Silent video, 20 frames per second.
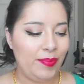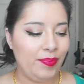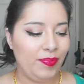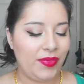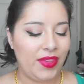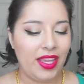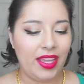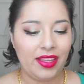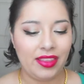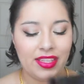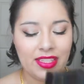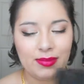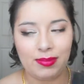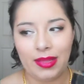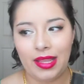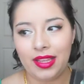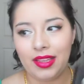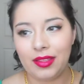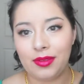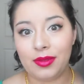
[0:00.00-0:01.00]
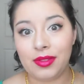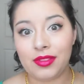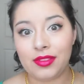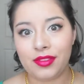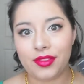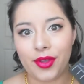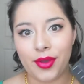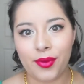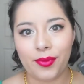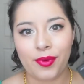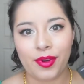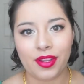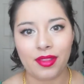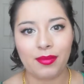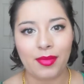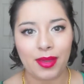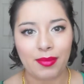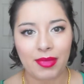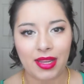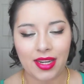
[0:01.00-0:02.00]
And this palette was so worth
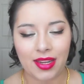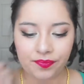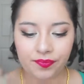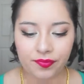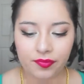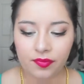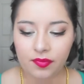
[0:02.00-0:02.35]
my money.